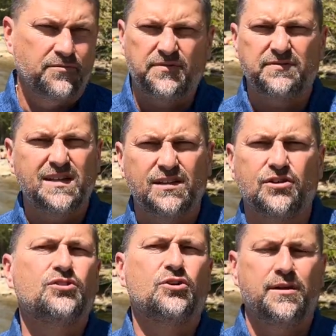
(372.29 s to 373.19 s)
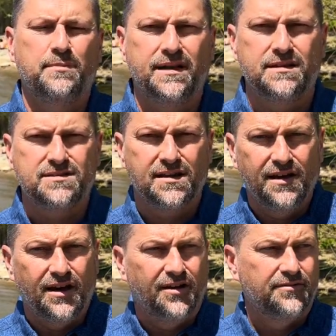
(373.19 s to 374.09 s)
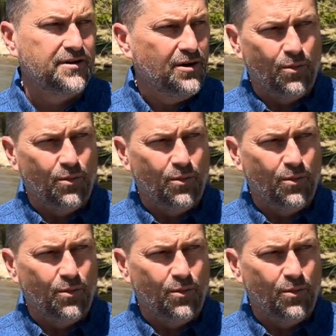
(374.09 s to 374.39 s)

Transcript: 15 to 30 minutes of